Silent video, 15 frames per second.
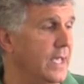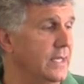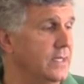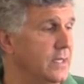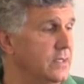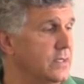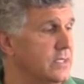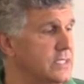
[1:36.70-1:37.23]

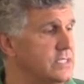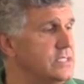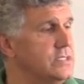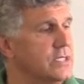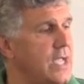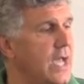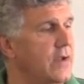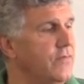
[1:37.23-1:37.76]
And this
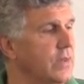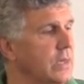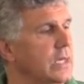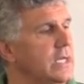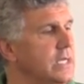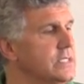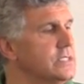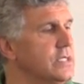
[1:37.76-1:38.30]
is kind of
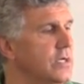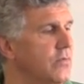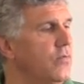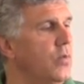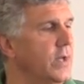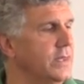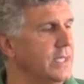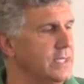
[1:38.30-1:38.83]
a list
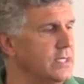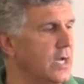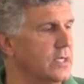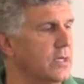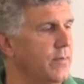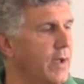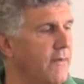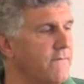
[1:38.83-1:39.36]
of what they
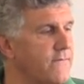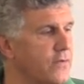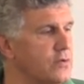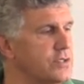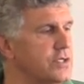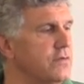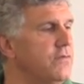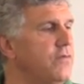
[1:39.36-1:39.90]
talked about.
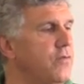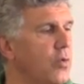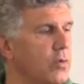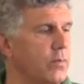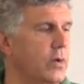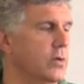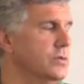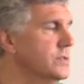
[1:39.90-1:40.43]
First and
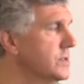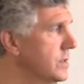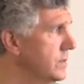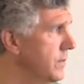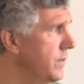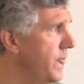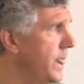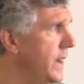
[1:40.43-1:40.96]
foremost,
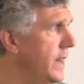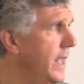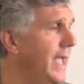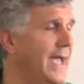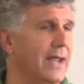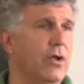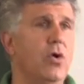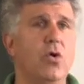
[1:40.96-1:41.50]

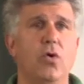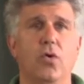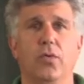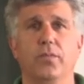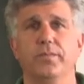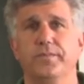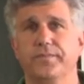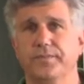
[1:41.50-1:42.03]
at
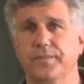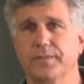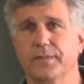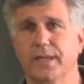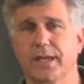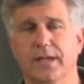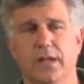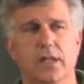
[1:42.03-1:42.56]
home,
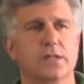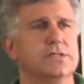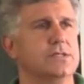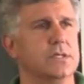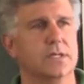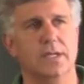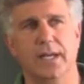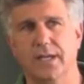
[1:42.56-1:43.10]
and all this
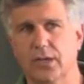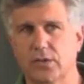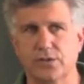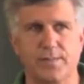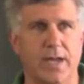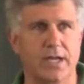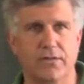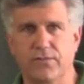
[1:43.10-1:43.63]
kind of
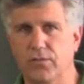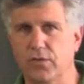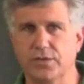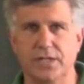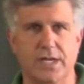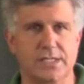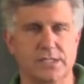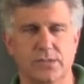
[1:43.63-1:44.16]
goes back and
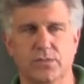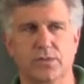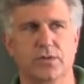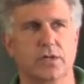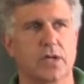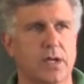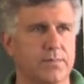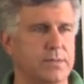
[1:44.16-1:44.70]
forth, ties in with
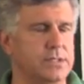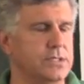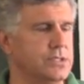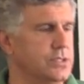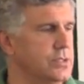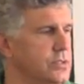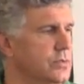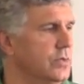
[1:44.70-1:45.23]
our
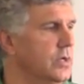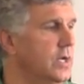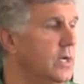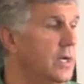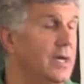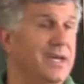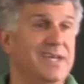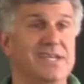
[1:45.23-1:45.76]
competition too,
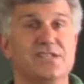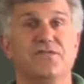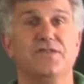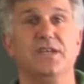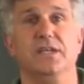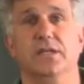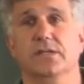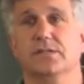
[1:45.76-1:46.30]
is
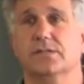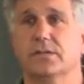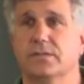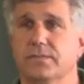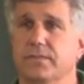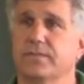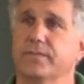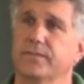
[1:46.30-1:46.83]
fitness,
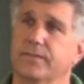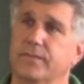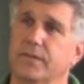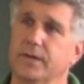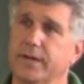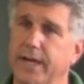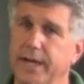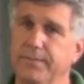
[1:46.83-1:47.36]

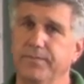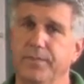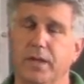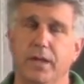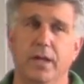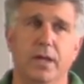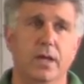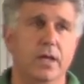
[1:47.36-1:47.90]
okay?
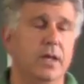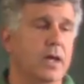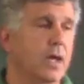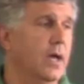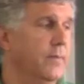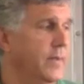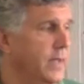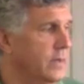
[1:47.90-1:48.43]

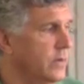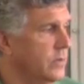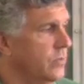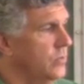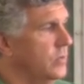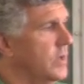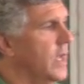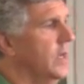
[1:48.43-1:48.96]
And
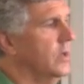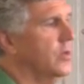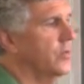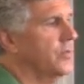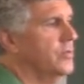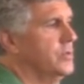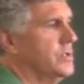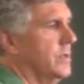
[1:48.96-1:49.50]
we'll kind of
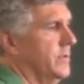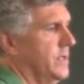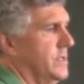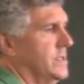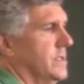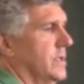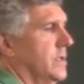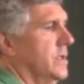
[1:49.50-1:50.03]
go through some of
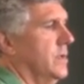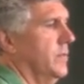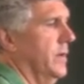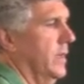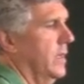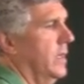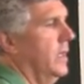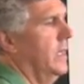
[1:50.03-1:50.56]
these in a little
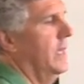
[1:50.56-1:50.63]
bit.